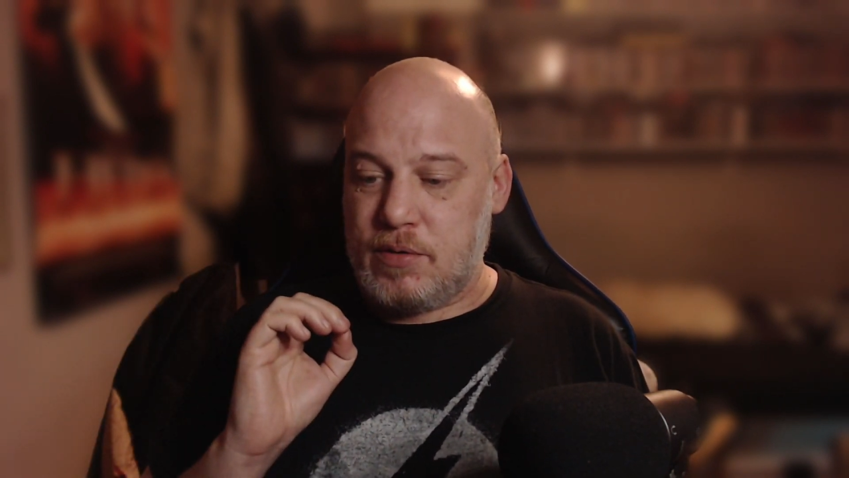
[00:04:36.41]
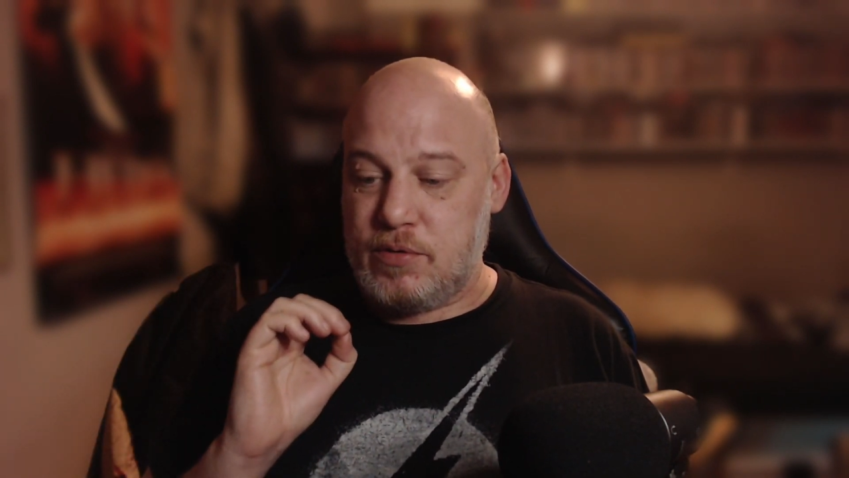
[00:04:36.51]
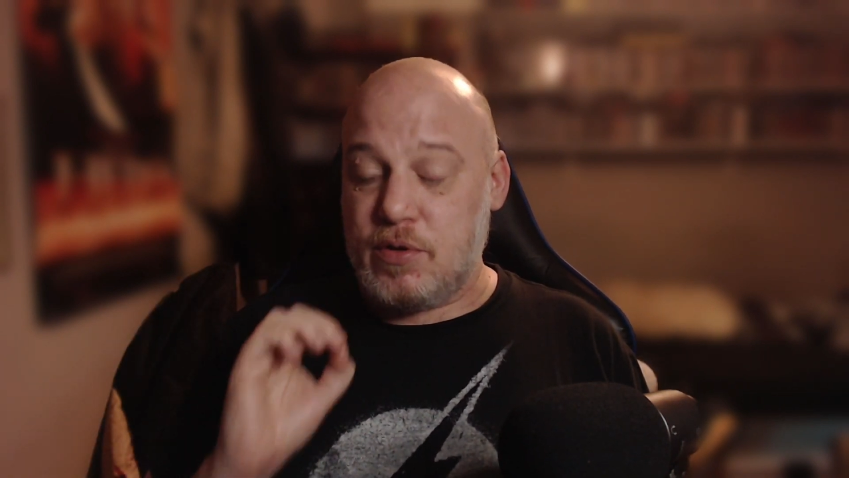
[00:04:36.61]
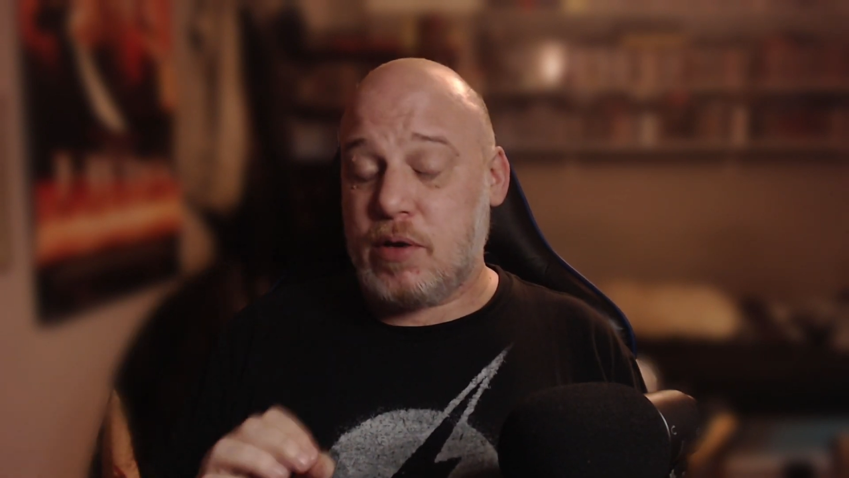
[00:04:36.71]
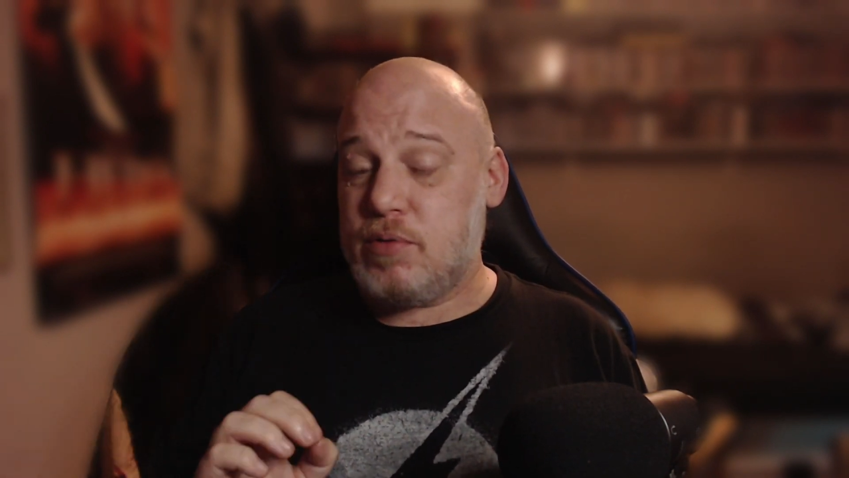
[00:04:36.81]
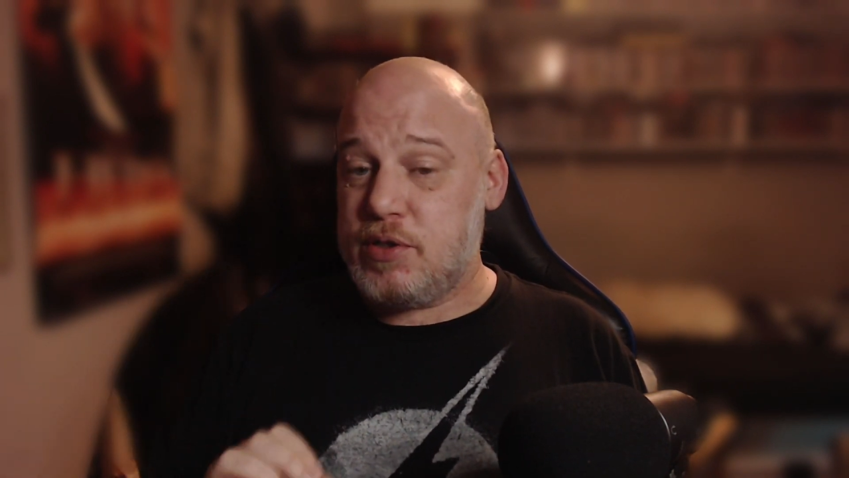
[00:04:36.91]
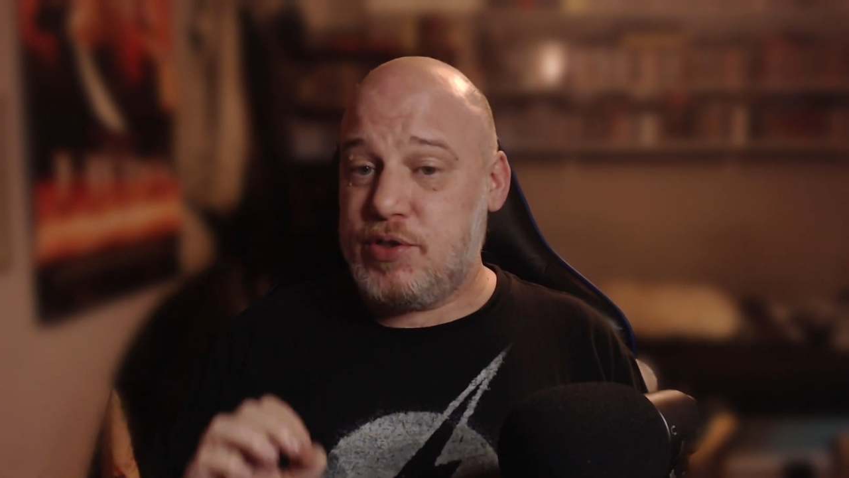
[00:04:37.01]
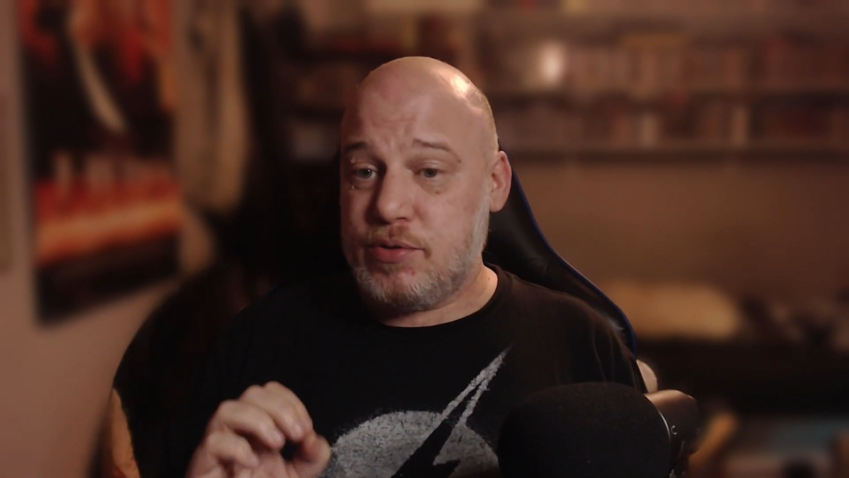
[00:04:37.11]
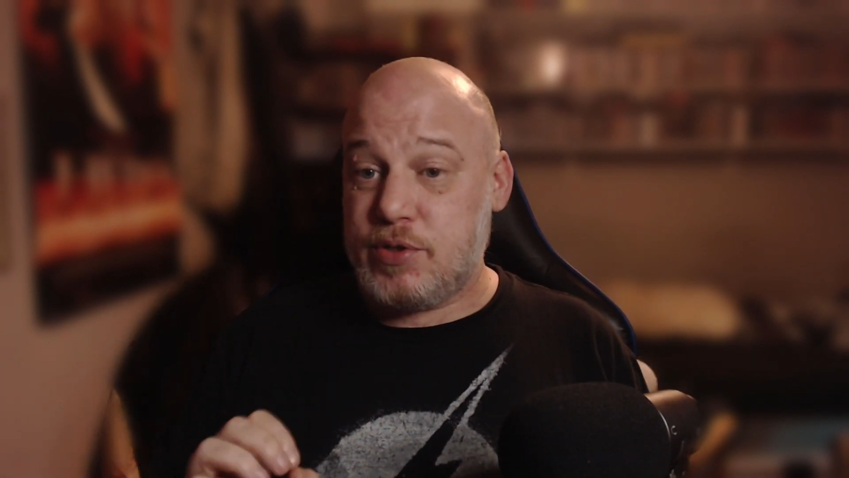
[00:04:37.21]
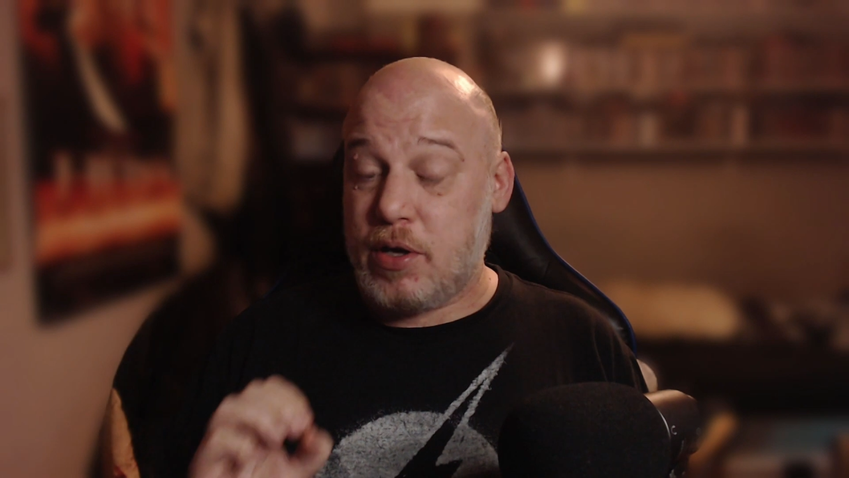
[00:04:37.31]
not only
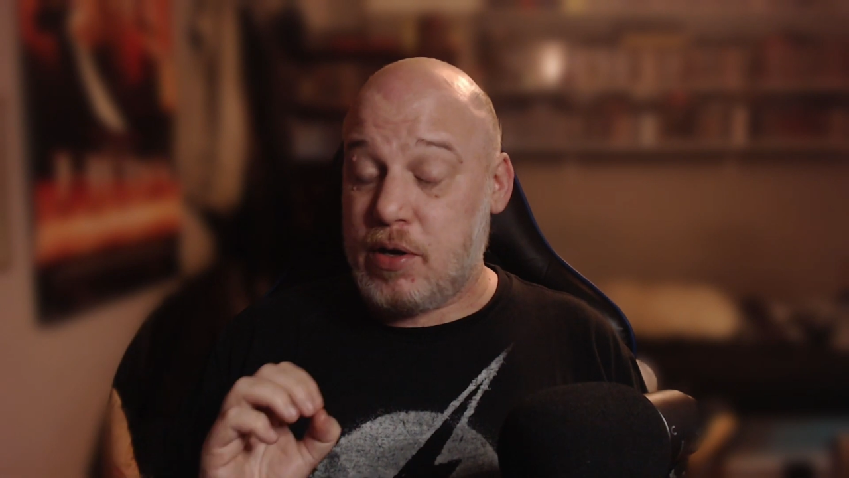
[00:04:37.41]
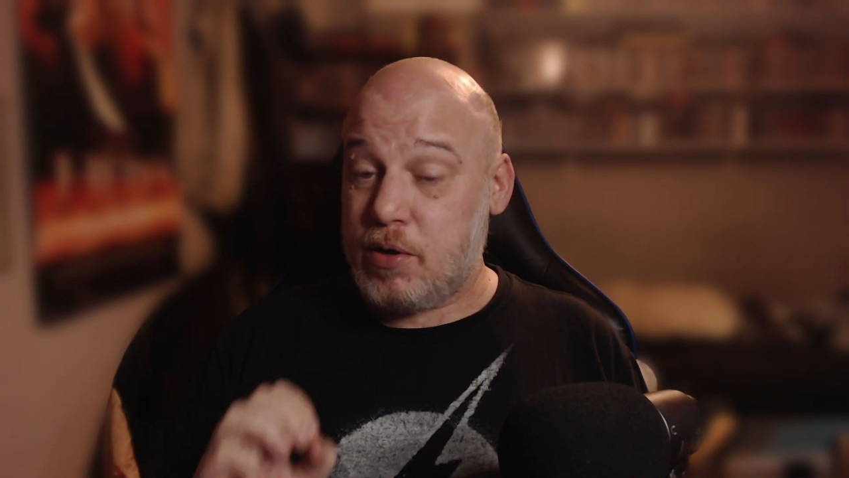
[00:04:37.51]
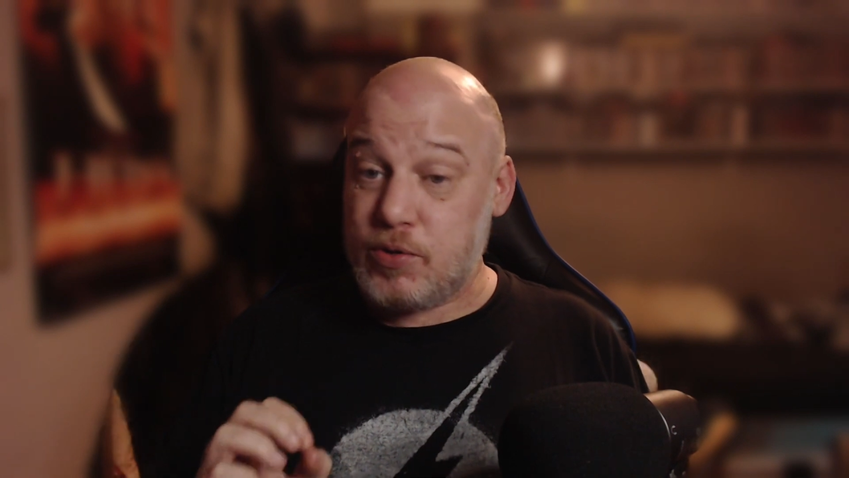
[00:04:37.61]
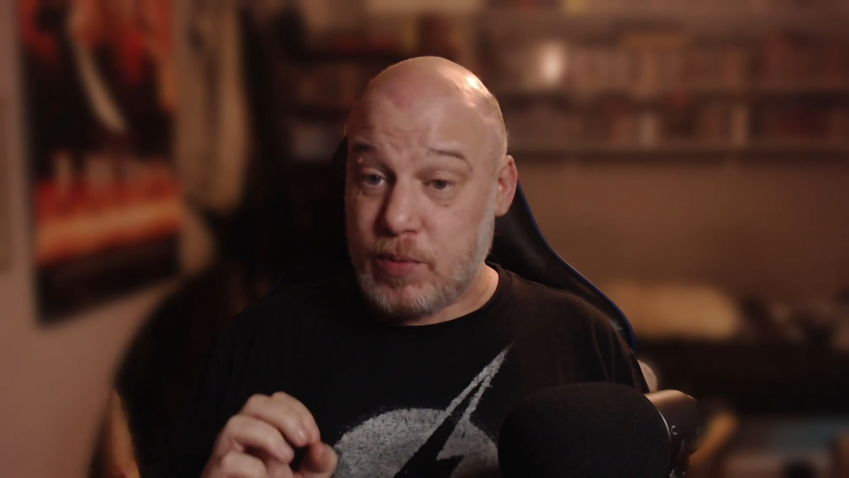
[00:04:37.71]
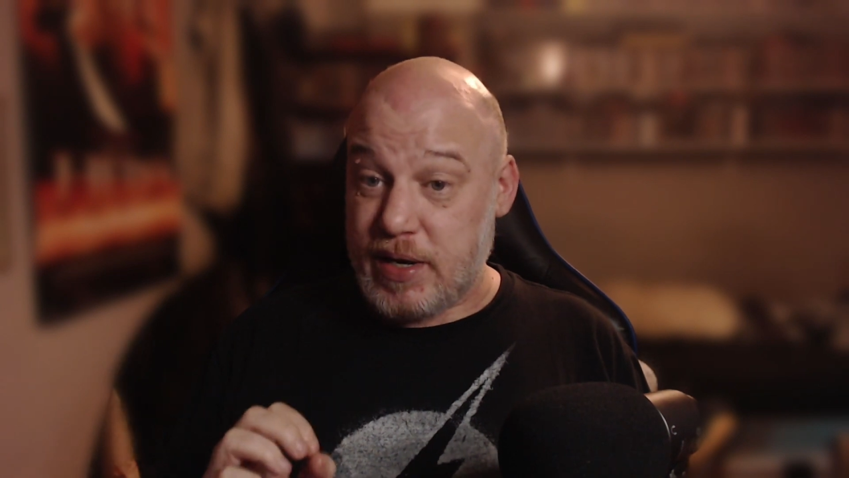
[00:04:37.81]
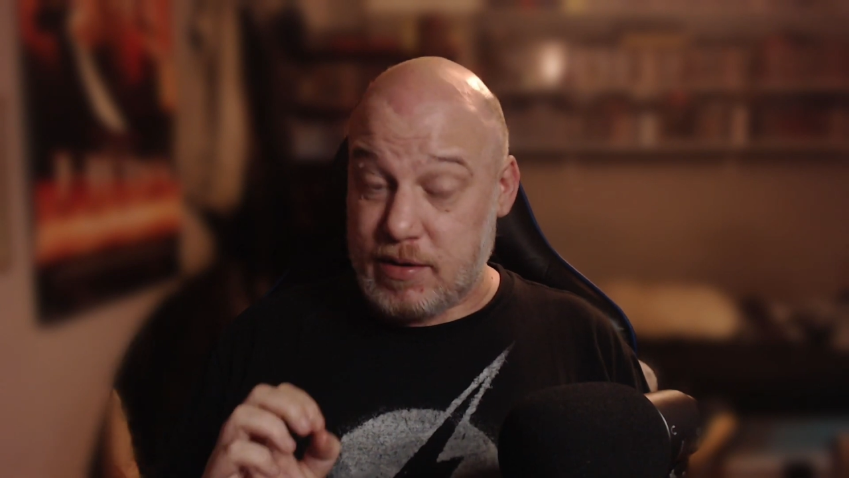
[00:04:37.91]
due to hardware